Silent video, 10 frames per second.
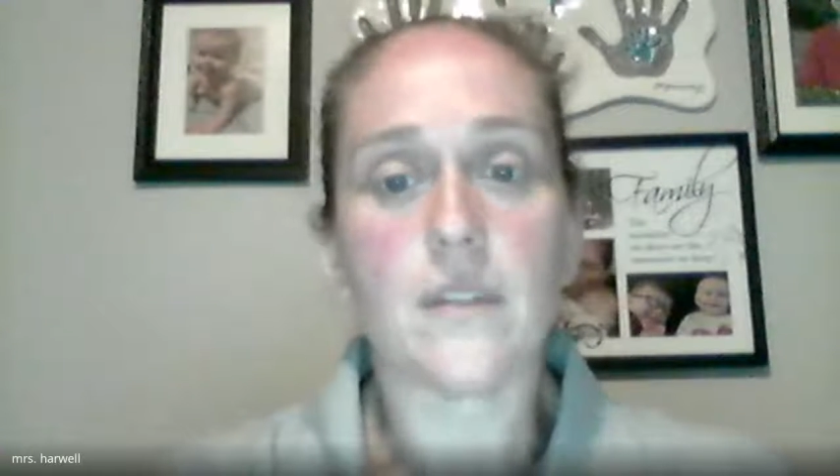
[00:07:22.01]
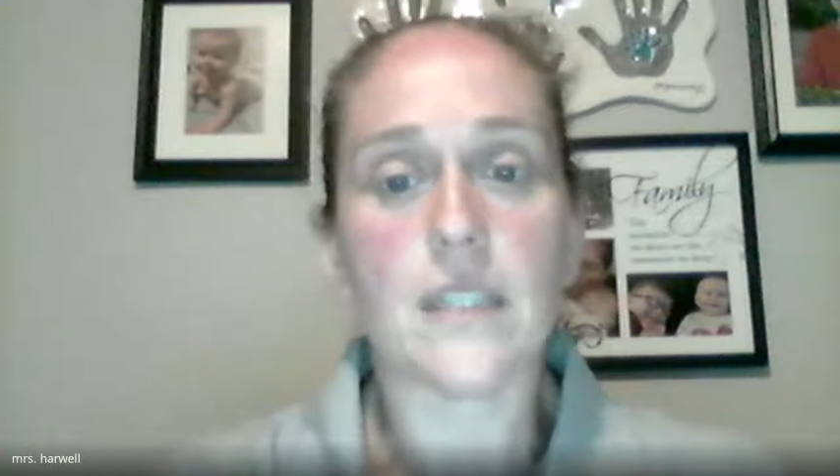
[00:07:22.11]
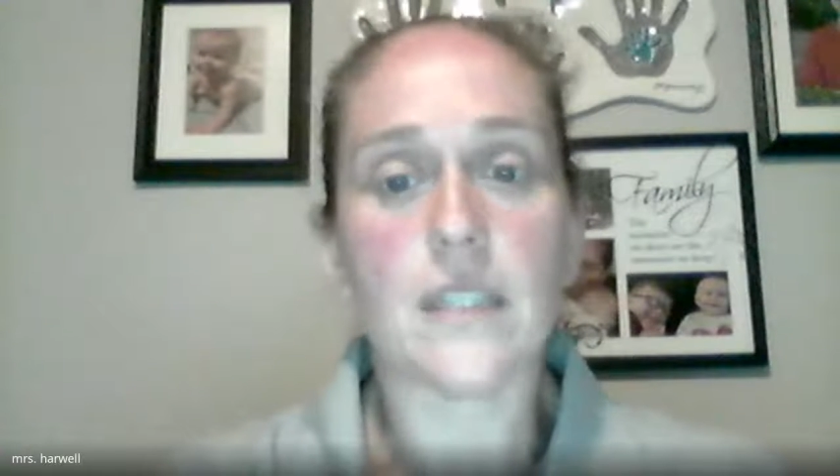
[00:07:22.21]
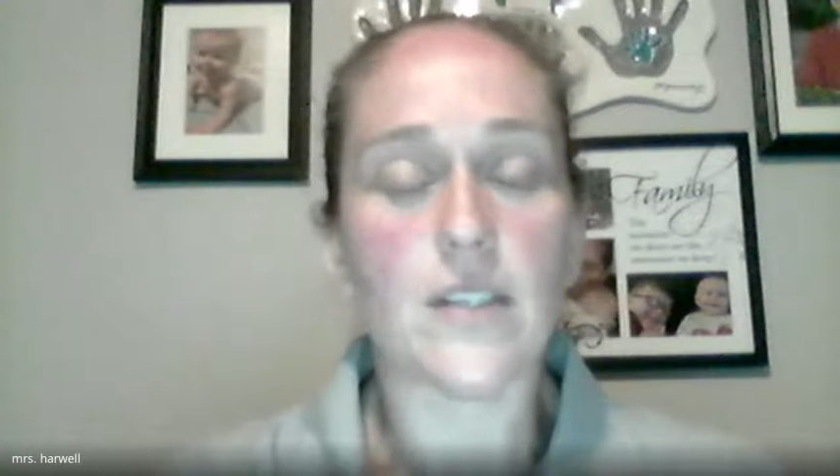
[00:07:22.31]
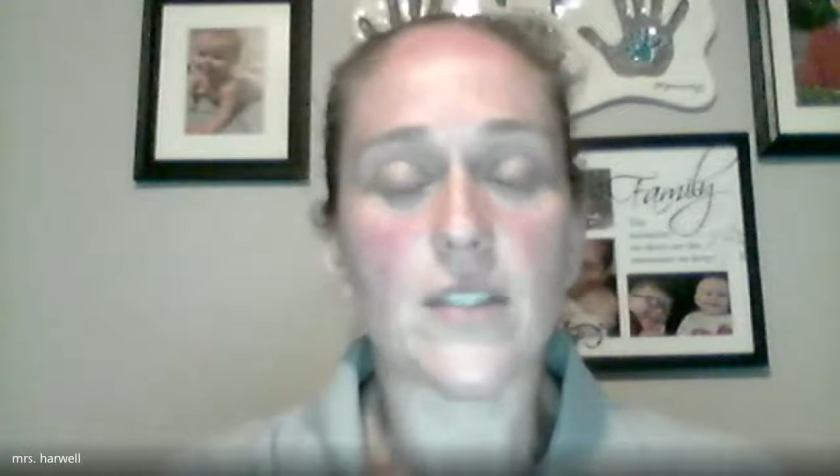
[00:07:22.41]

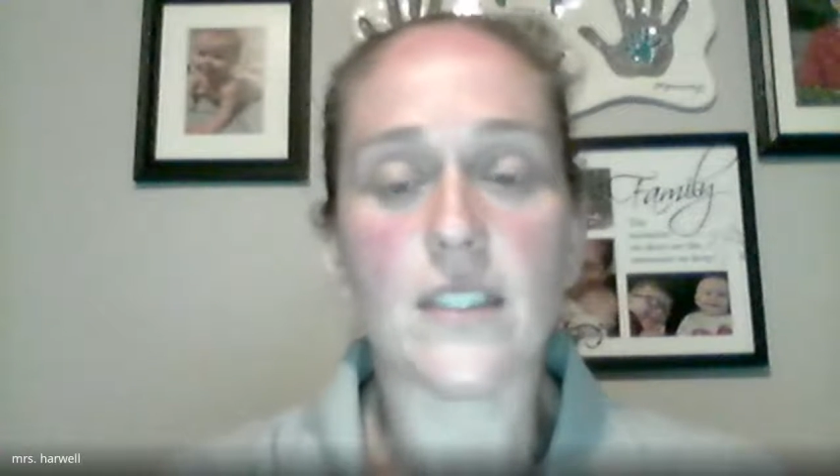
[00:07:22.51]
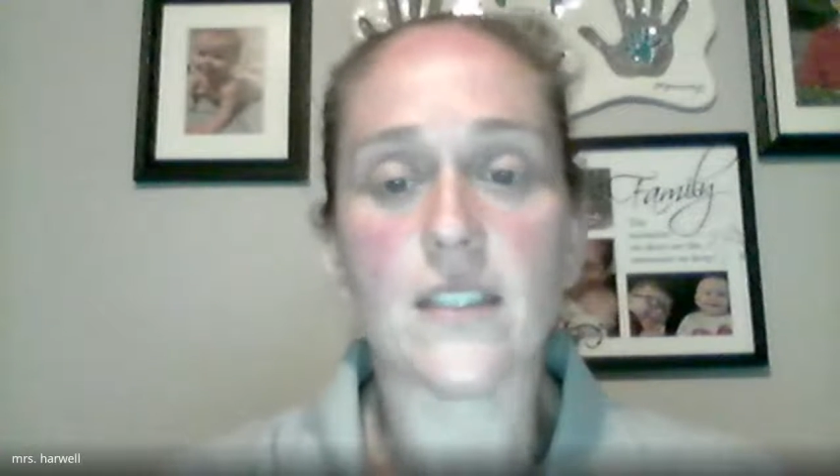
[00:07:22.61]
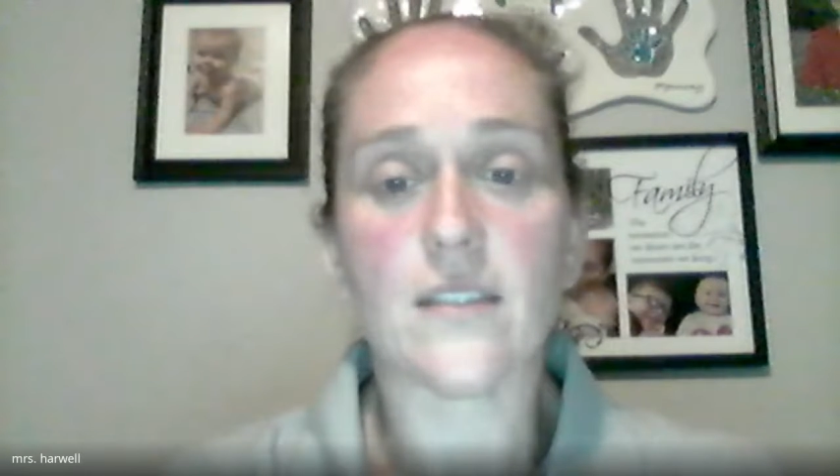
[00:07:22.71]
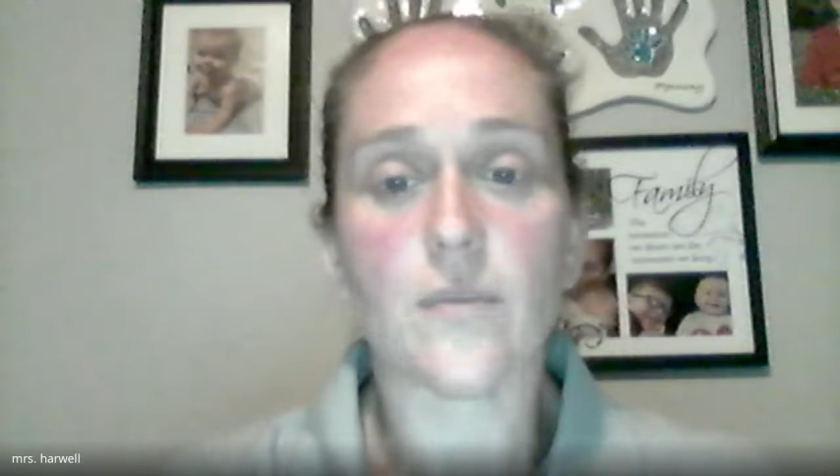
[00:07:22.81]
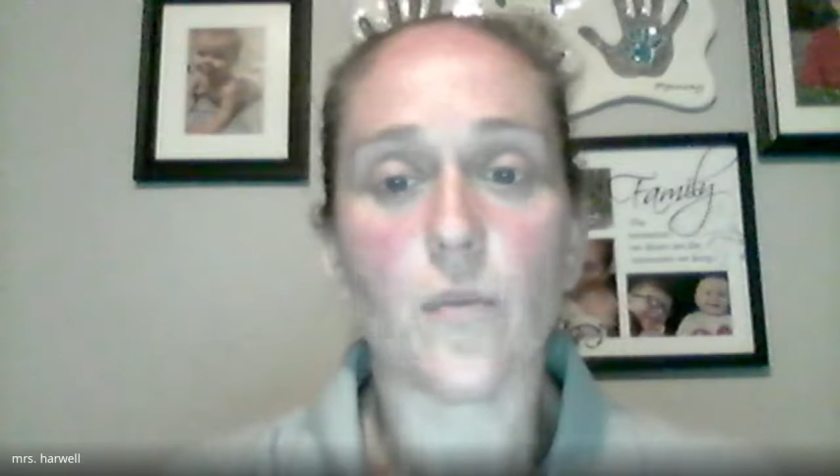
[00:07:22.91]

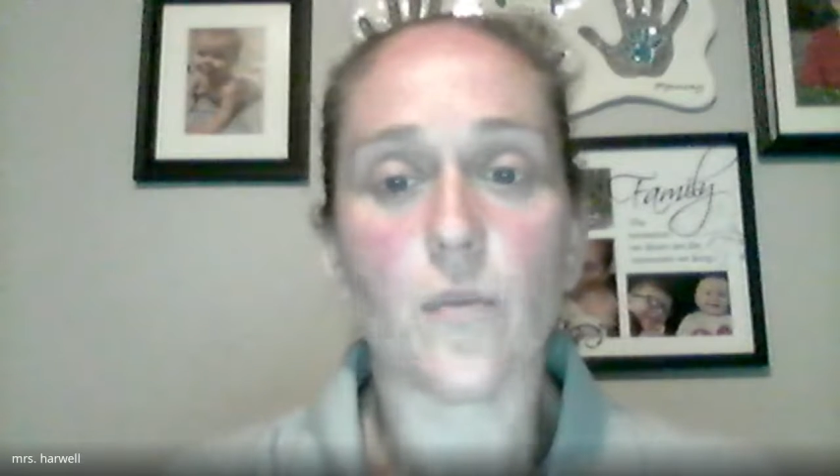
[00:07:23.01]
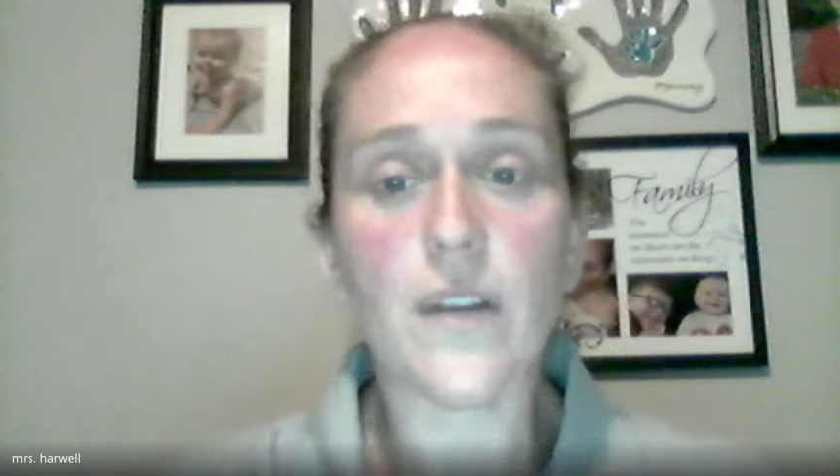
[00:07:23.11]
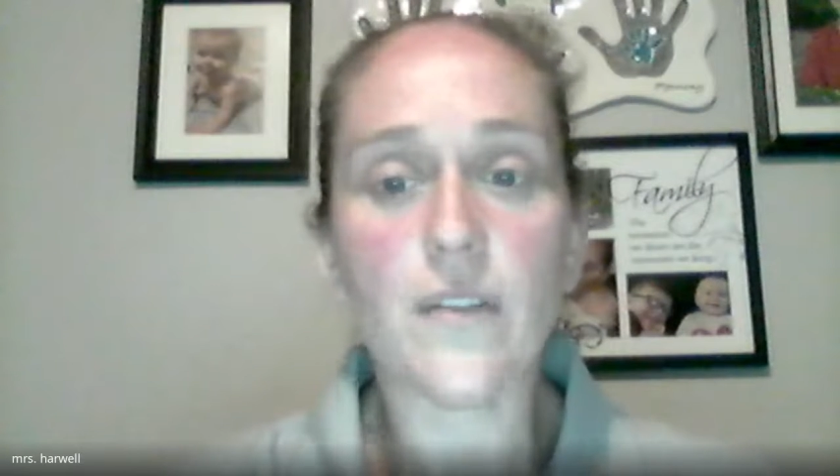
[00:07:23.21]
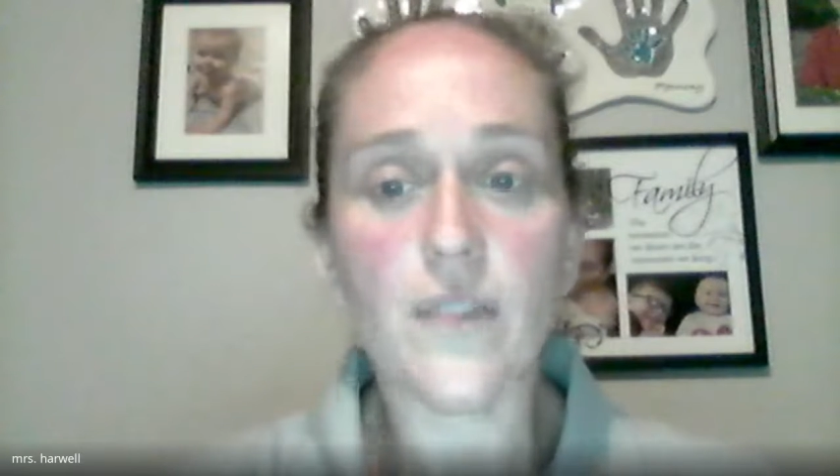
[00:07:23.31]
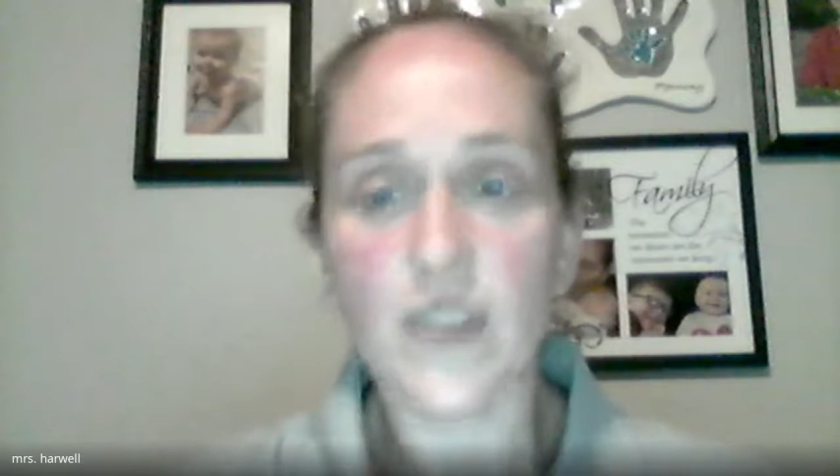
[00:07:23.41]
there's
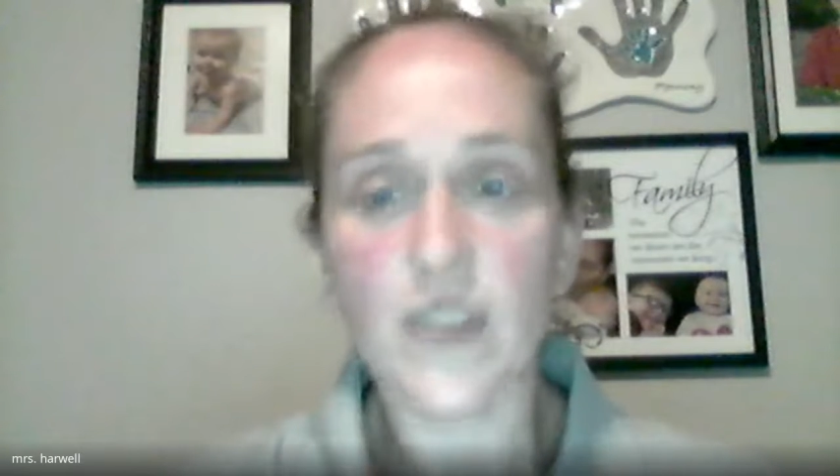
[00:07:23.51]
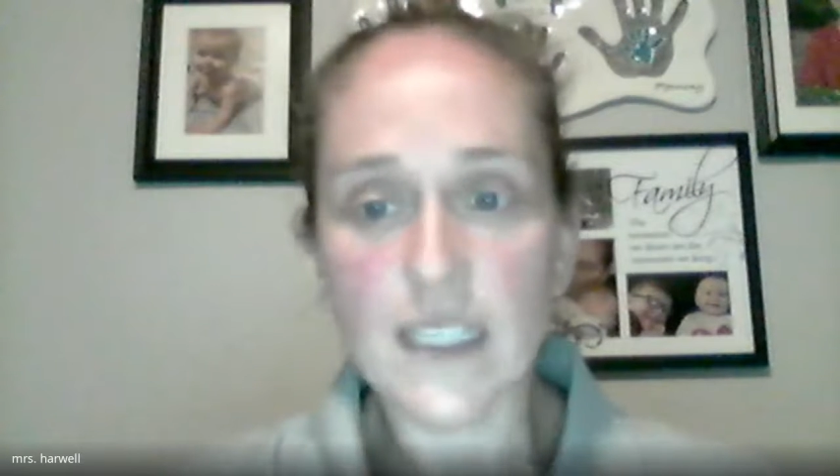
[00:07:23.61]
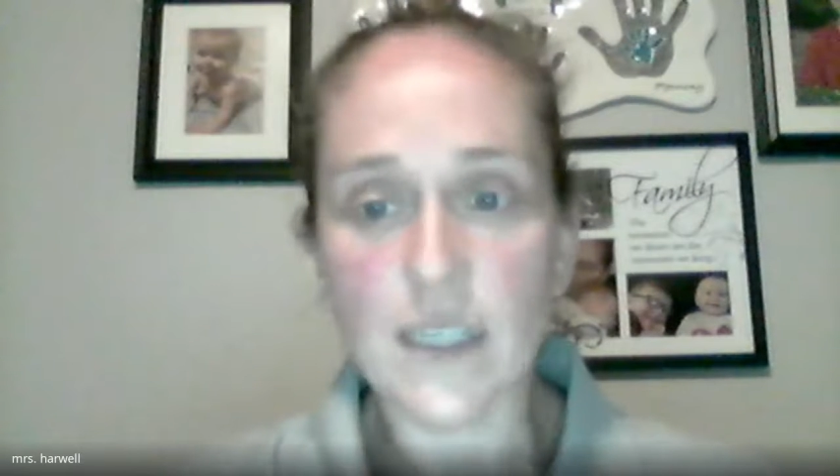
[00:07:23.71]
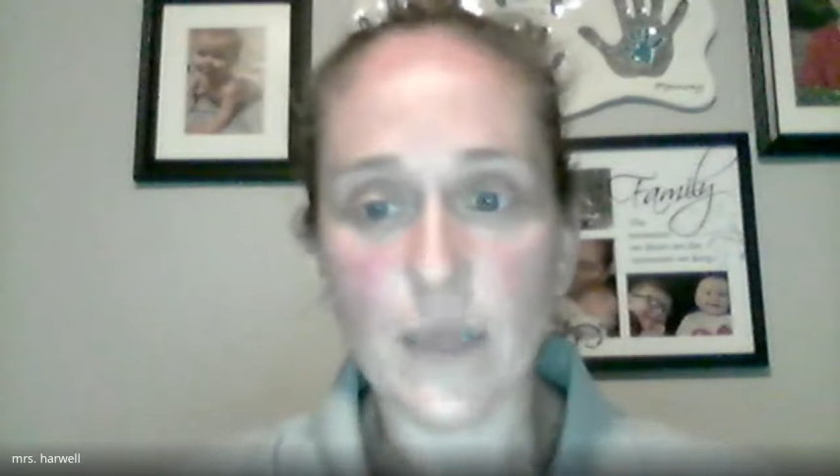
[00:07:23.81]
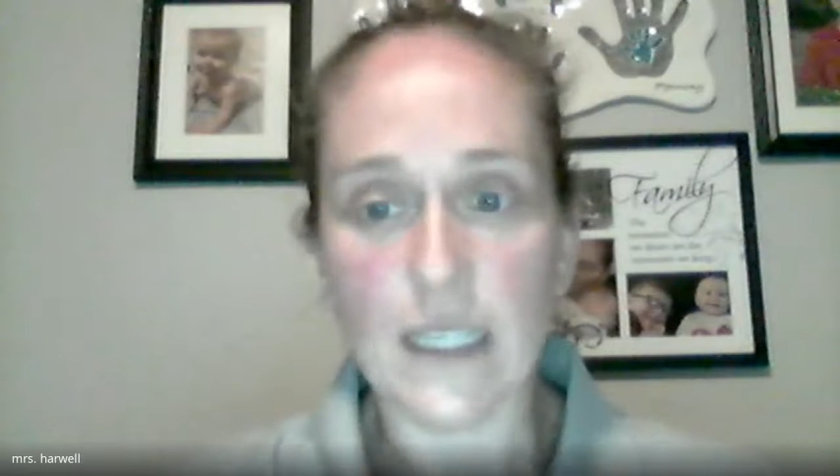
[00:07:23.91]
wonderful
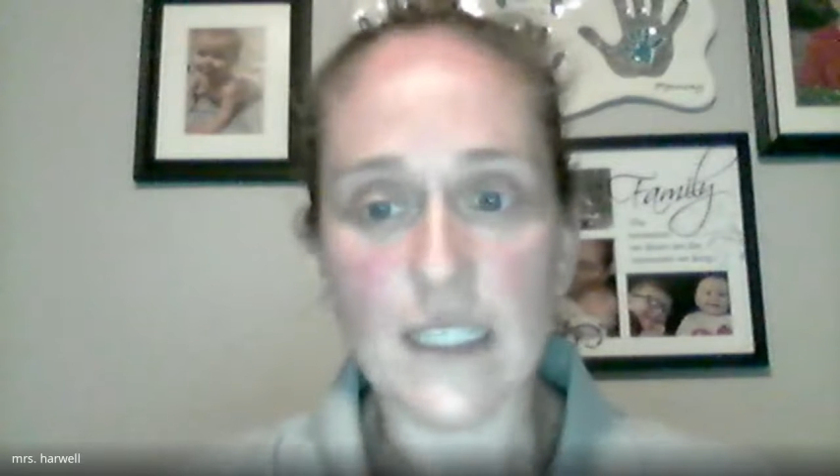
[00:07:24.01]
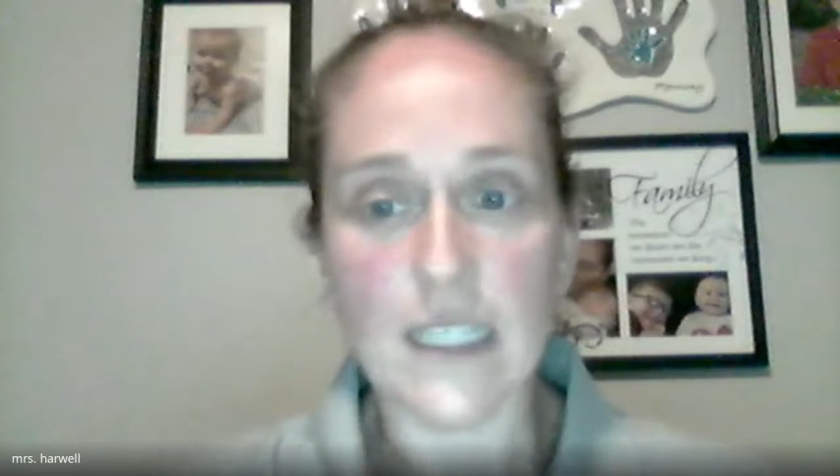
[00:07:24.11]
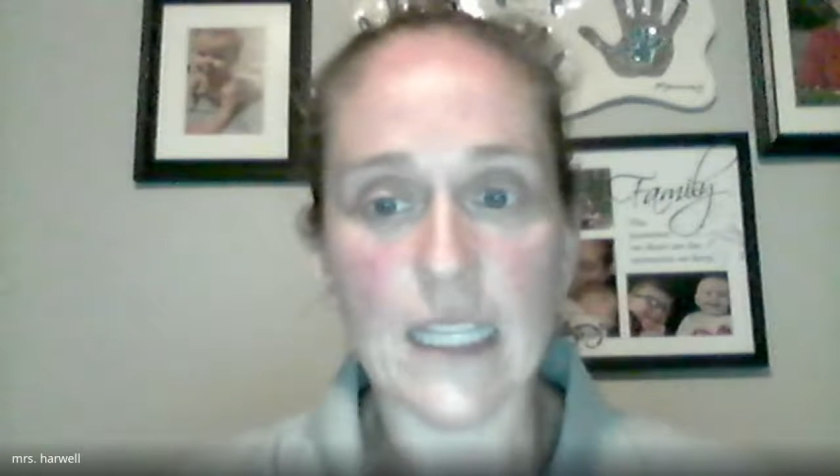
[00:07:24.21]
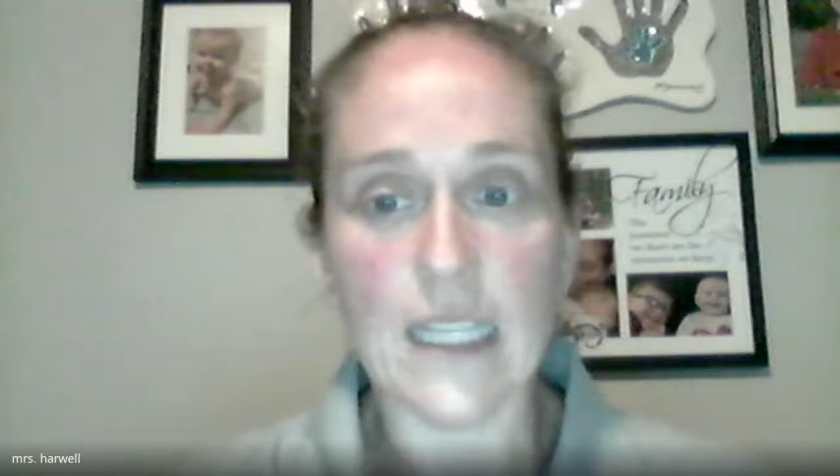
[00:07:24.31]
things that we can see,